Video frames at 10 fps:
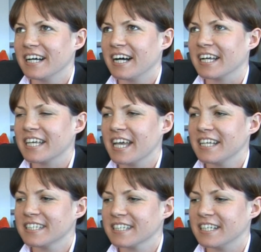I
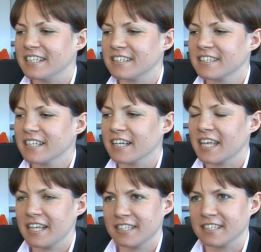guess it's
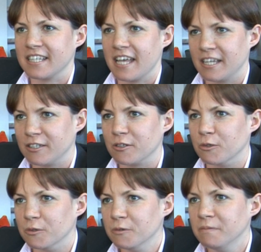the end
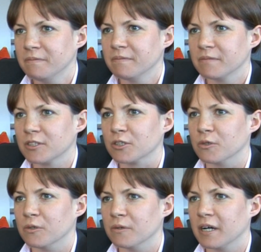goal.
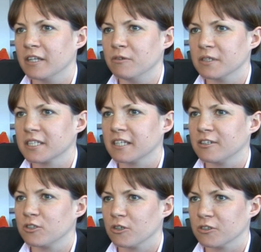So I know it's kind of
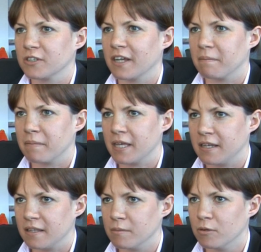short-term pain
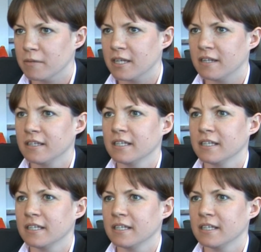at the moment.